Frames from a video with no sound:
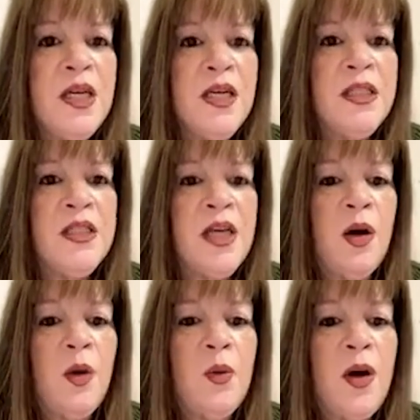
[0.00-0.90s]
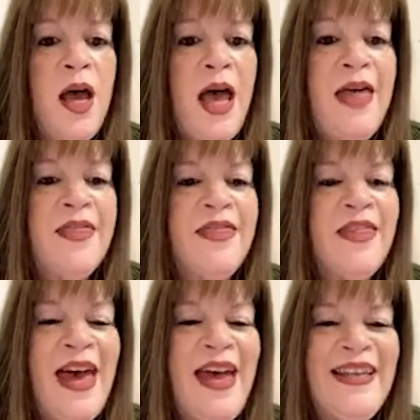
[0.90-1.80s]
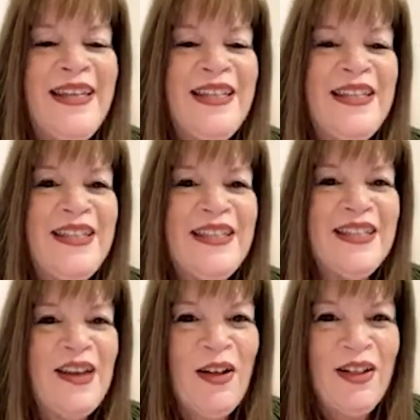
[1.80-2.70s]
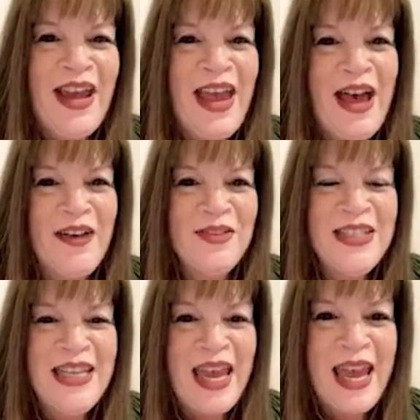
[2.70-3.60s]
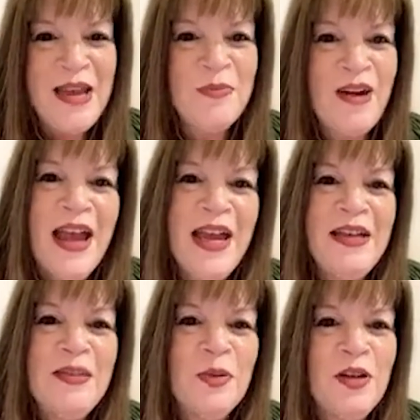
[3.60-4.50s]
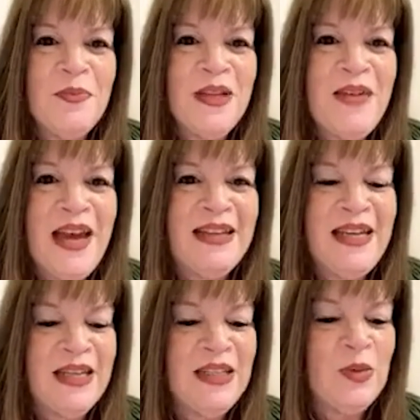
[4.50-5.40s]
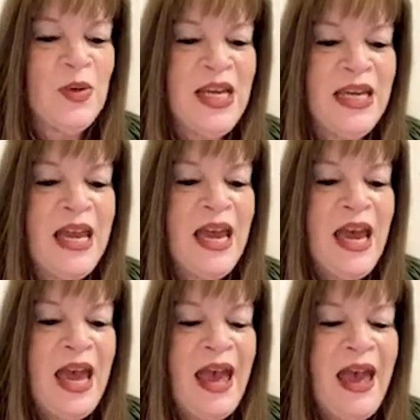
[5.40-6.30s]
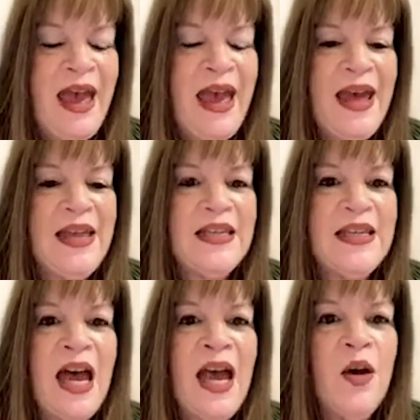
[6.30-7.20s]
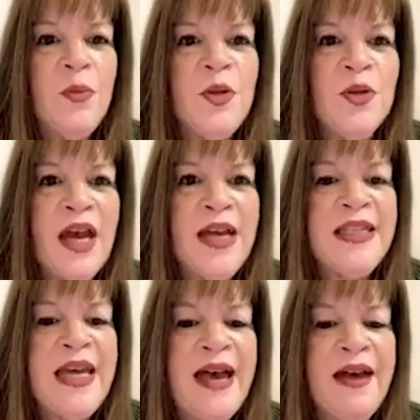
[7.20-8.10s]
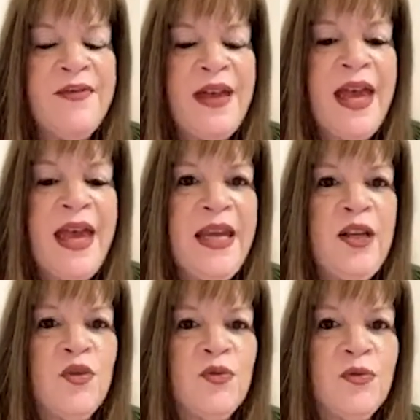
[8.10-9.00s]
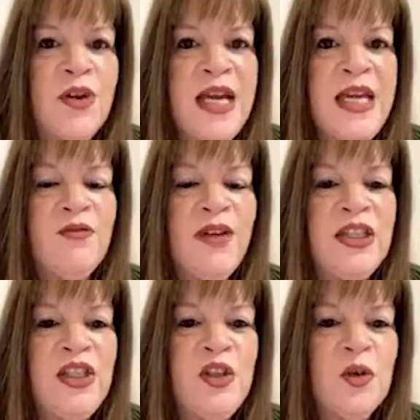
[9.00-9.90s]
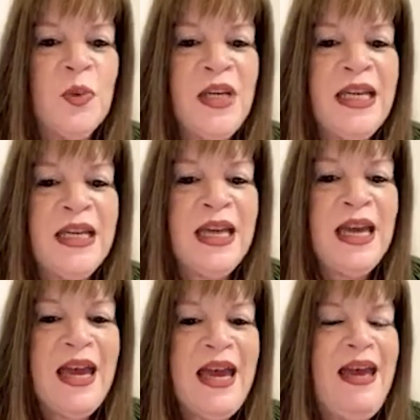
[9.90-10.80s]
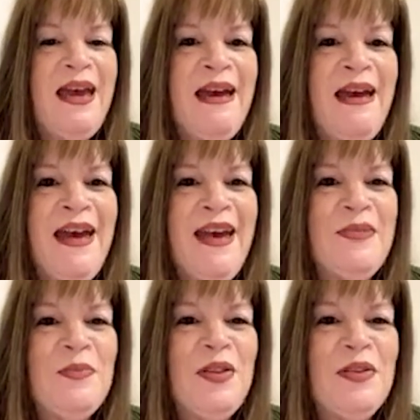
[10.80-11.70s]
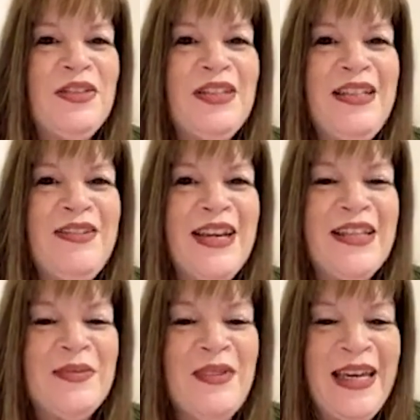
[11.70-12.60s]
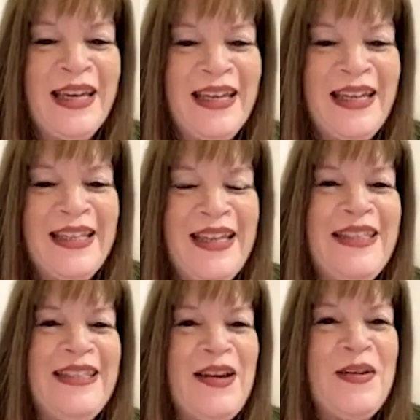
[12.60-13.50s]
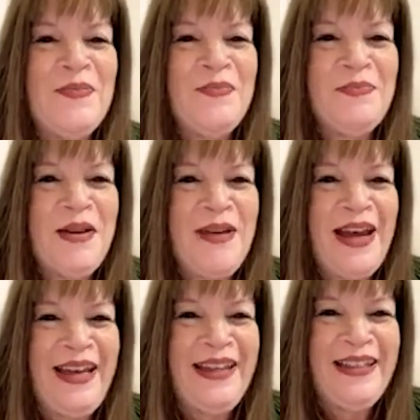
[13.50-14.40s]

So that is all I have today. Brian will be back next week. And I hope you guys have a great rest of your week. And we'll see you next week. So bye-bye.